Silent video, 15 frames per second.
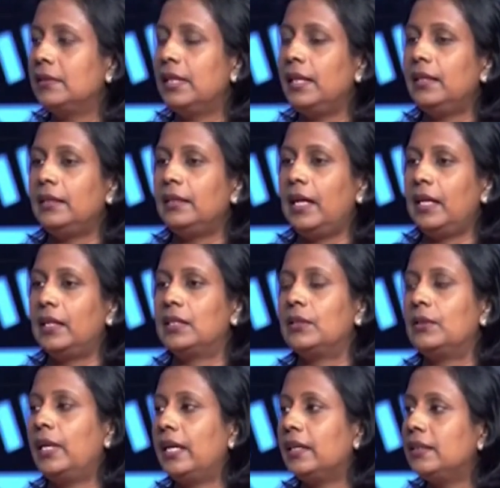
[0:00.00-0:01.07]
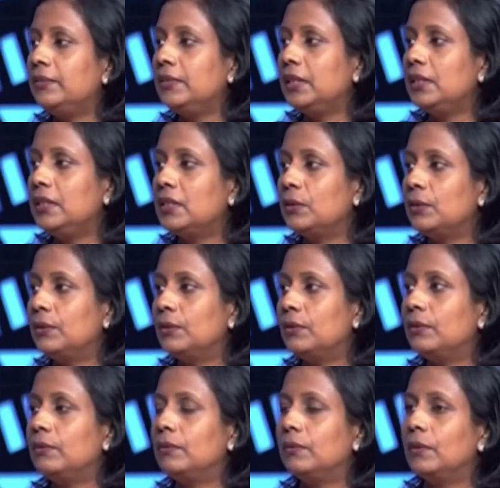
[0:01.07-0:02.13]
right, a hands-on activity. So
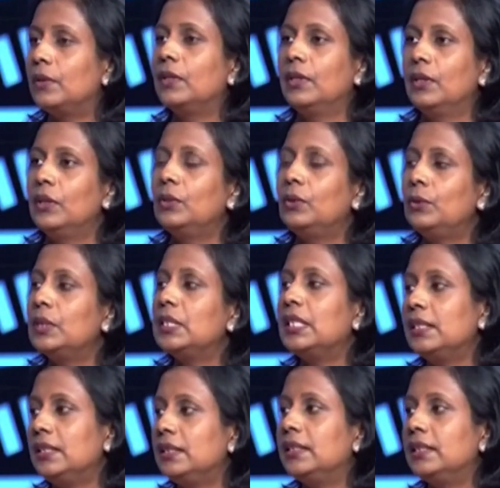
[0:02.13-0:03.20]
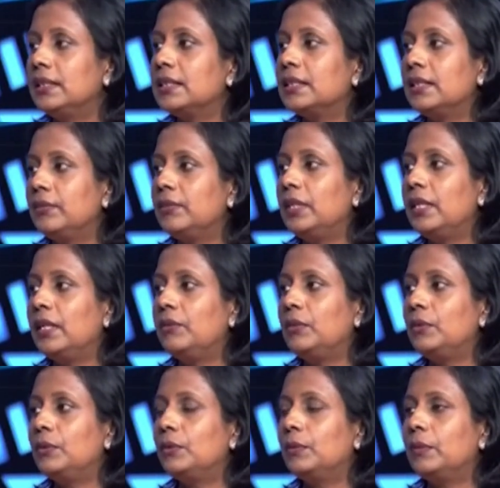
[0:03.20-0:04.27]
those are the things that we
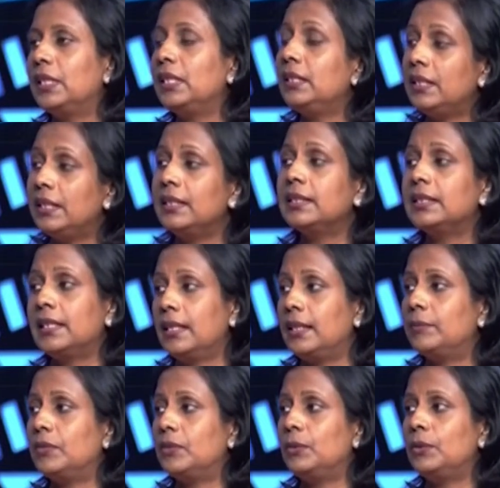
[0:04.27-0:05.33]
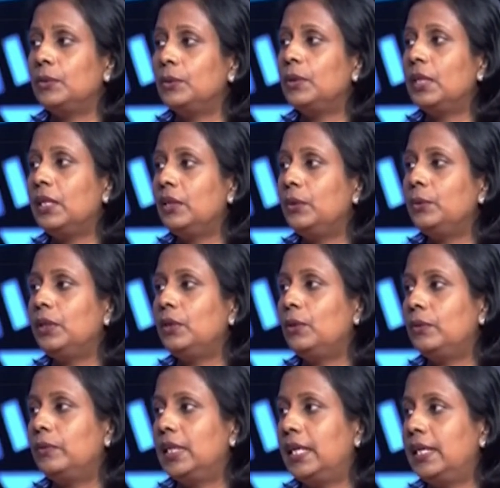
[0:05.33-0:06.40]
have to... But it takes time. You can't do it
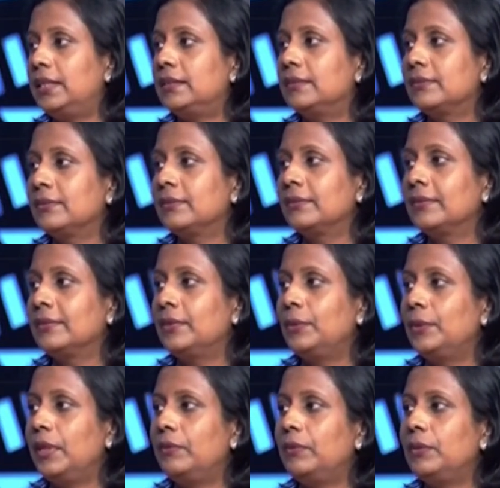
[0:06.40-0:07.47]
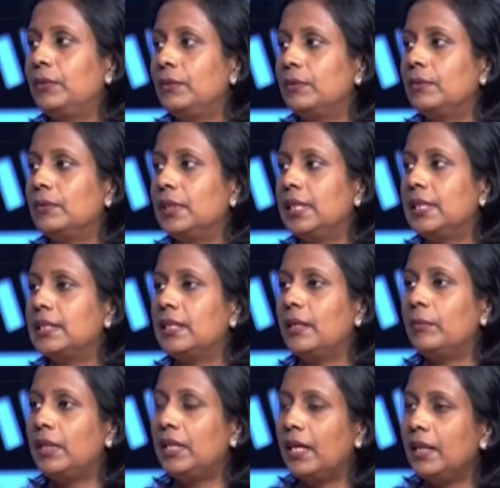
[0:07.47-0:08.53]
overnight. You have to take
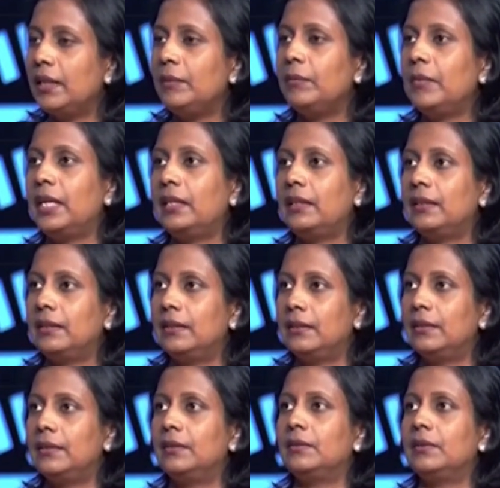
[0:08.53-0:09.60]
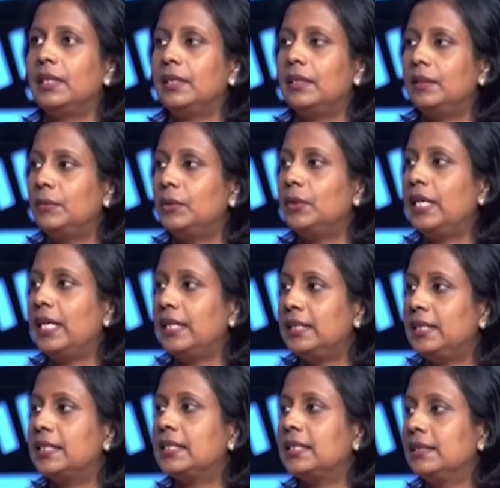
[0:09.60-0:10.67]
some time and get them to
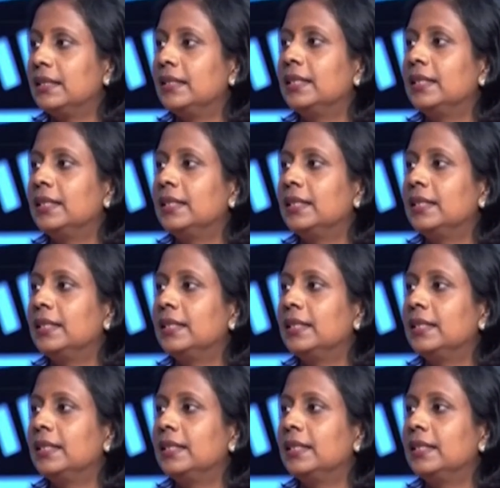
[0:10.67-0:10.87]
digest